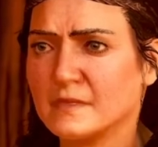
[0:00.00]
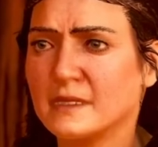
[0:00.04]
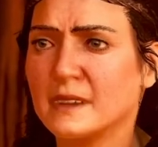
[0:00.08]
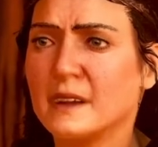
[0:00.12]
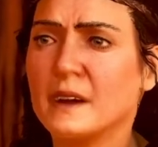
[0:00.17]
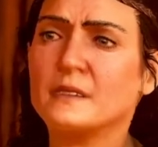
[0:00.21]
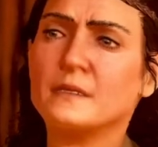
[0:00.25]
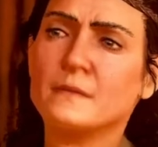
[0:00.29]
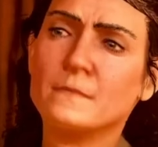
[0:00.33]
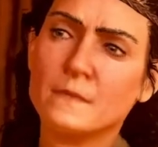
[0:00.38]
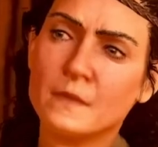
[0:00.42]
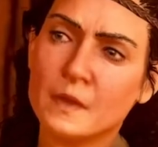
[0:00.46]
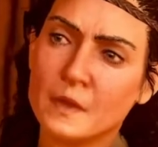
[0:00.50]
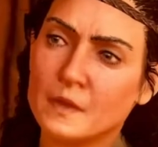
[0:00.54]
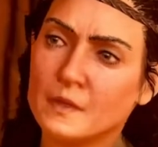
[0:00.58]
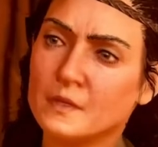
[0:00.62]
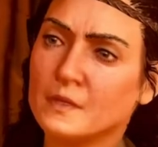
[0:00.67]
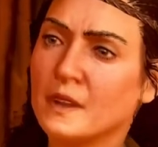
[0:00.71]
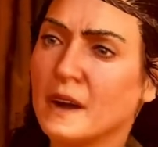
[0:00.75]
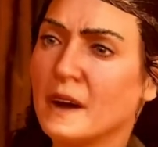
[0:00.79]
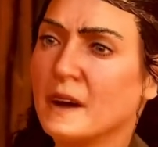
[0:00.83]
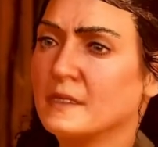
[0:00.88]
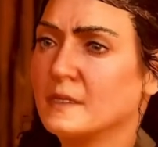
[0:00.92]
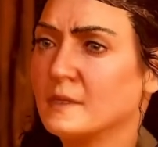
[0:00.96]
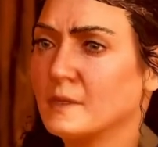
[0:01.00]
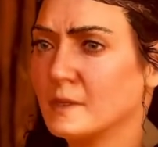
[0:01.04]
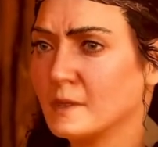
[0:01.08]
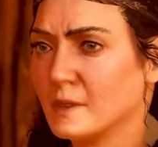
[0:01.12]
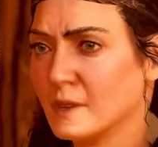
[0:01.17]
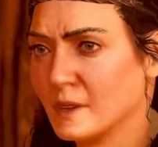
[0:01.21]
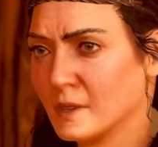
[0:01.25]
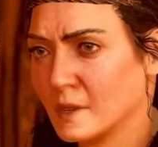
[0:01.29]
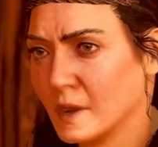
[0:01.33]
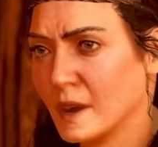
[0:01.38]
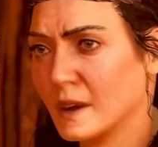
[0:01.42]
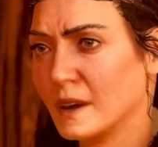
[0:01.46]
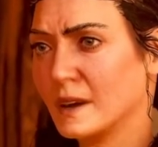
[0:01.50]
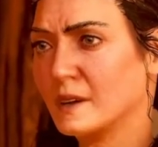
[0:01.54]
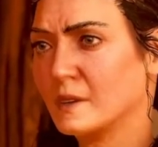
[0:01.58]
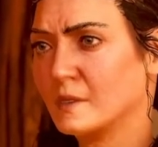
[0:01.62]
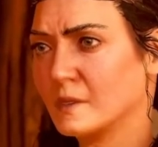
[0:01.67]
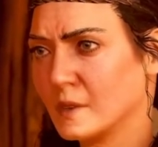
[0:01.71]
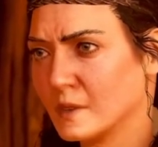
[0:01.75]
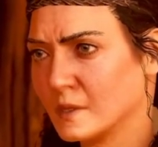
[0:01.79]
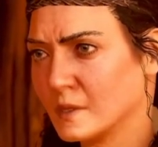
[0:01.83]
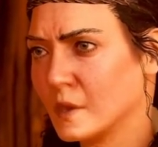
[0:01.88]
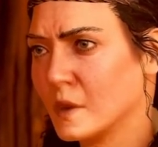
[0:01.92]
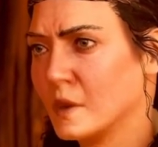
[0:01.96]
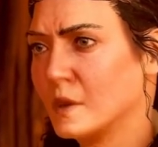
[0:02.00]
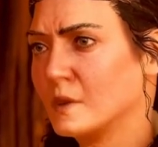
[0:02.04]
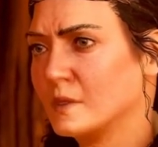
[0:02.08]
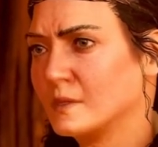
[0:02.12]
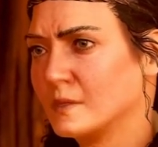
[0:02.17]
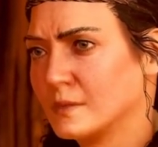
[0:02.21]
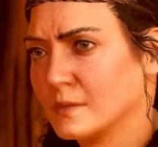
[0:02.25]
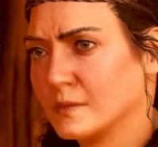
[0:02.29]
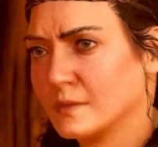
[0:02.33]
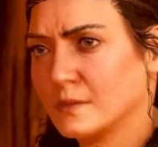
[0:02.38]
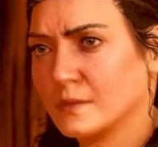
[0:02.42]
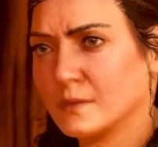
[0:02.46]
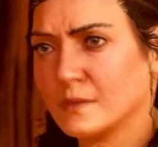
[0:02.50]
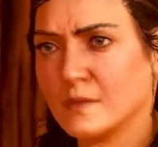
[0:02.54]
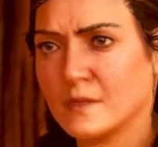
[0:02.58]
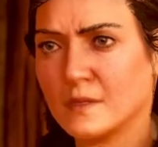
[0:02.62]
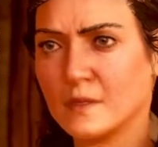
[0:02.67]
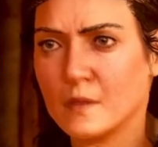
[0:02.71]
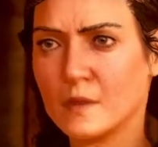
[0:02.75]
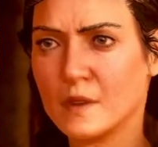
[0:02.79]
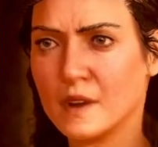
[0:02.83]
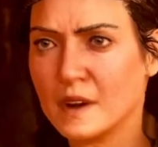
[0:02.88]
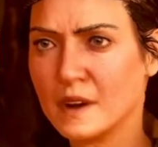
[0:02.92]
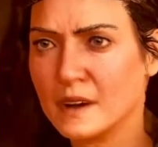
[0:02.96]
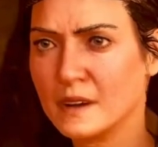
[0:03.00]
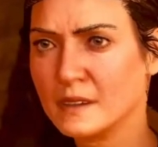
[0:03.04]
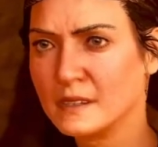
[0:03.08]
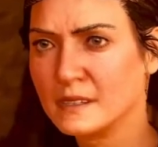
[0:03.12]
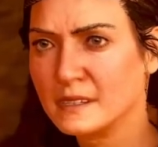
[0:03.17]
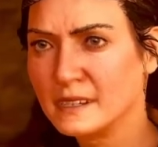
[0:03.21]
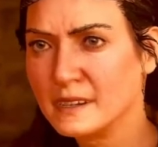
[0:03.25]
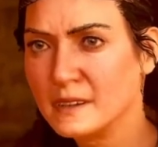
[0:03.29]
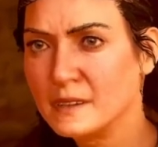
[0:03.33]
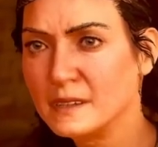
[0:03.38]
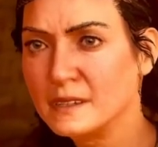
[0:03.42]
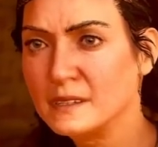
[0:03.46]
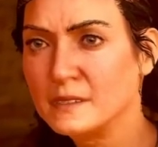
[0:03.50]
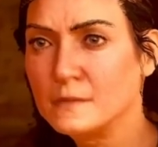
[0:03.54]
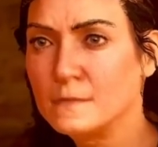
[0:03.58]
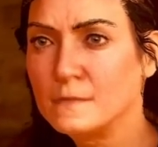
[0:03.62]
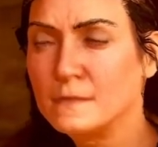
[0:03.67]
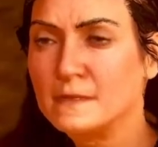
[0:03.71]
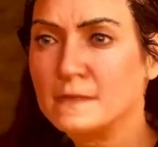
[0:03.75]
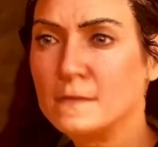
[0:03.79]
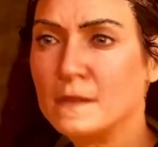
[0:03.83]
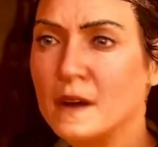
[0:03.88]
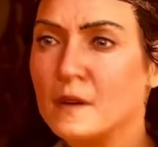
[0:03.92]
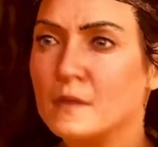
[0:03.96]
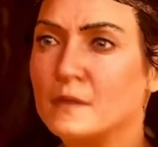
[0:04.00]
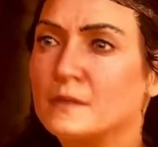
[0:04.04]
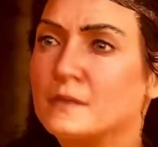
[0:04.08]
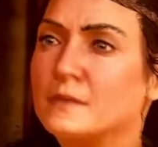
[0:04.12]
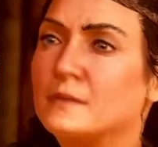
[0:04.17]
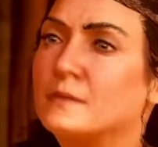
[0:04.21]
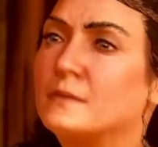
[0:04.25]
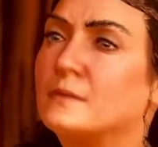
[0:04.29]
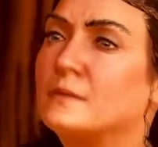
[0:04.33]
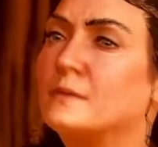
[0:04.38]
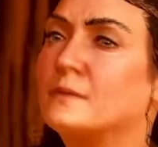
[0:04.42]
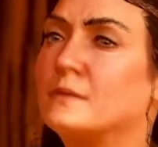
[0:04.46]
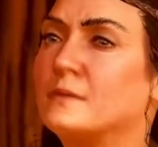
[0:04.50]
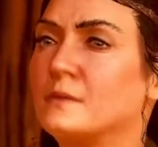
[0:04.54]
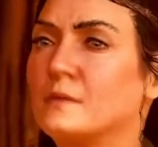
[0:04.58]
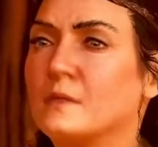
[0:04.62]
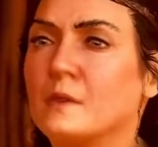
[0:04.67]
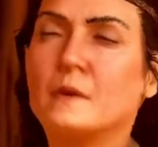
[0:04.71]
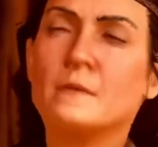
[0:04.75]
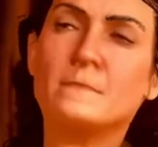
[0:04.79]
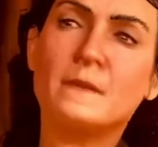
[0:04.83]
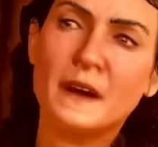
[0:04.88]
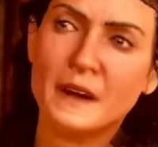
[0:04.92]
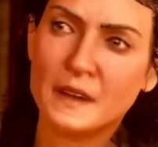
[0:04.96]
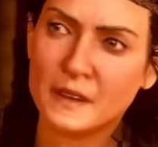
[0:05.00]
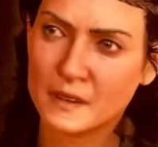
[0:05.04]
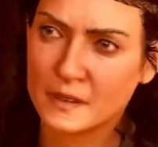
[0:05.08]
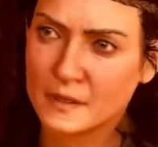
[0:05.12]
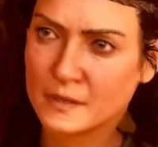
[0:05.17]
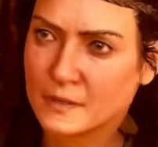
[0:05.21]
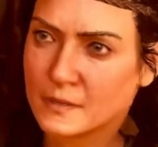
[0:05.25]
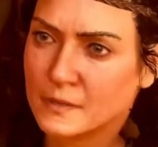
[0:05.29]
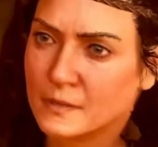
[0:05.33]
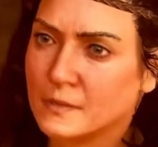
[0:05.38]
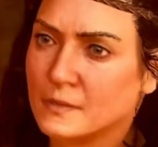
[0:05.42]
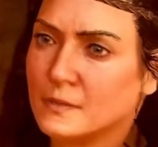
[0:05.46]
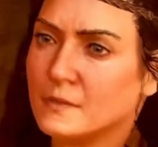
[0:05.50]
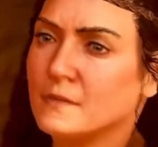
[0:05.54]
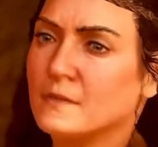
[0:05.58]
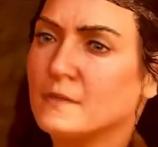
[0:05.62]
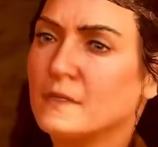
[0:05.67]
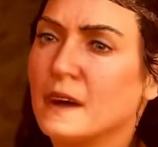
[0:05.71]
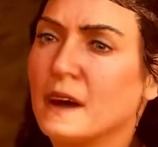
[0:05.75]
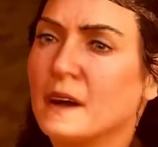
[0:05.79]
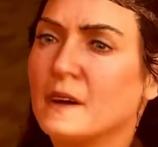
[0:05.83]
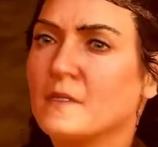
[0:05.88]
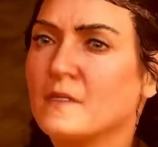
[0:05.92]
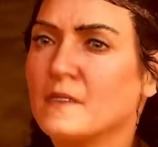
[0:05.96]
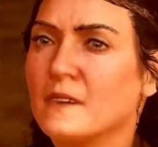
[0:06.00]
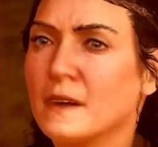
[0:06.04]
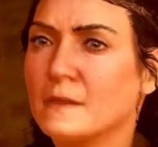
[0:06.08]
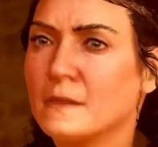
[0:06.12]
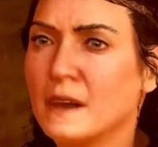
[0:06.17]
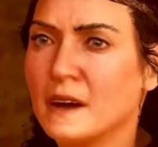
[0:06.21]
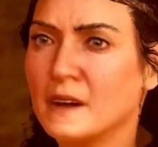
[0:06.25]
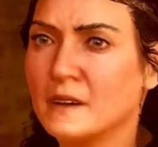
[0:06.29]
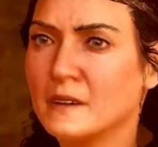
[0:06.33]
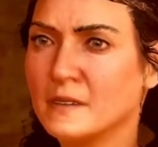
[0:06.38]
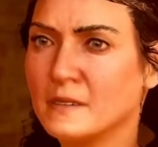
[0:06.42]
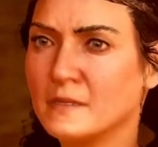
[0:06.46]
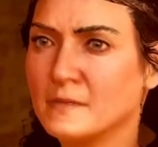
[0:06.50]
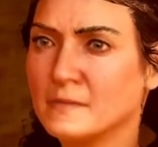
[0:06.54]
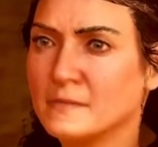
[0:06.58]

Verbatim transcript: Yet Burgred has what you do not. The loyalty of his people. Good men. Faithful men.